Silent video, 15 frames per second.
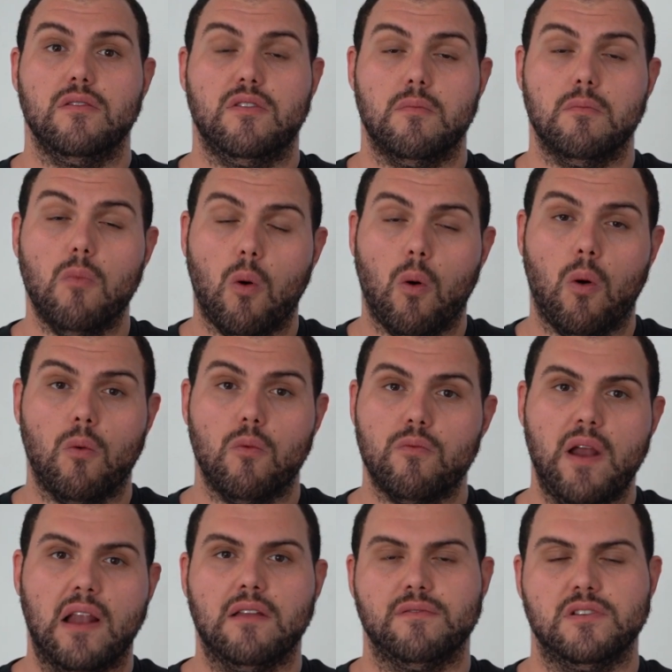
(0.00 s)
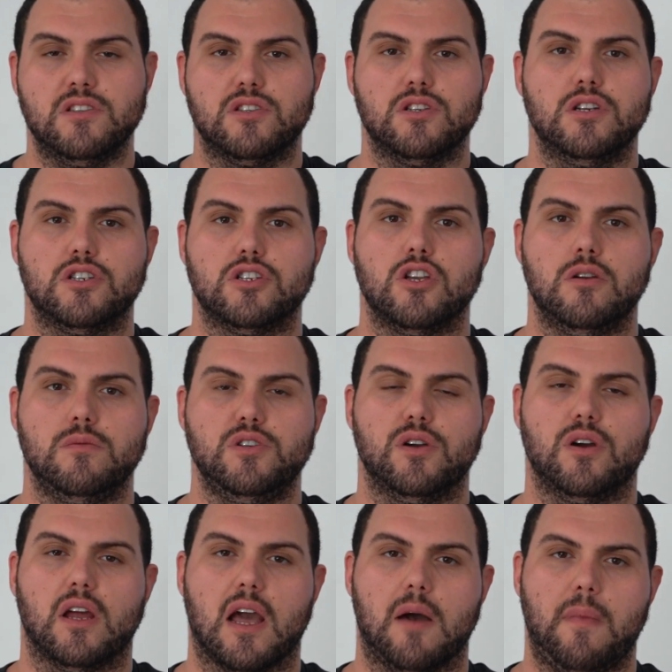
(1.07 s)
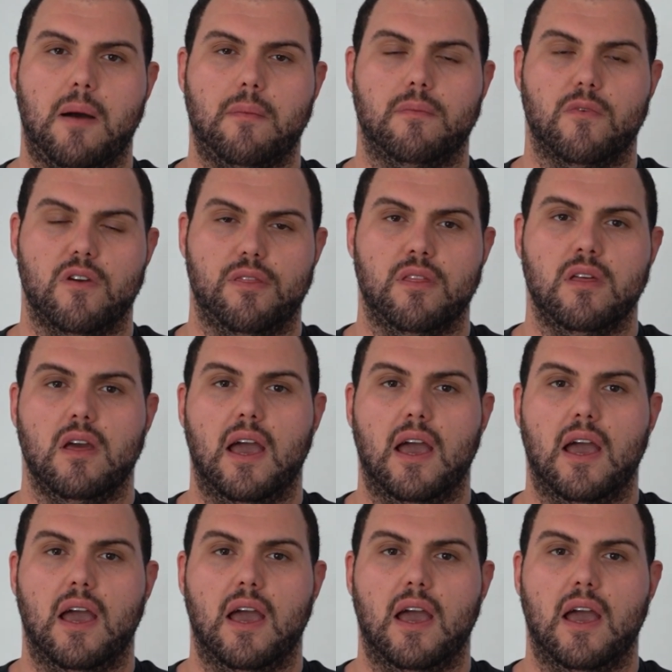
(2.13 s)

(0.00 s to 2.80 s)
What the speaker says: the more relevant search terms you're going to come up with.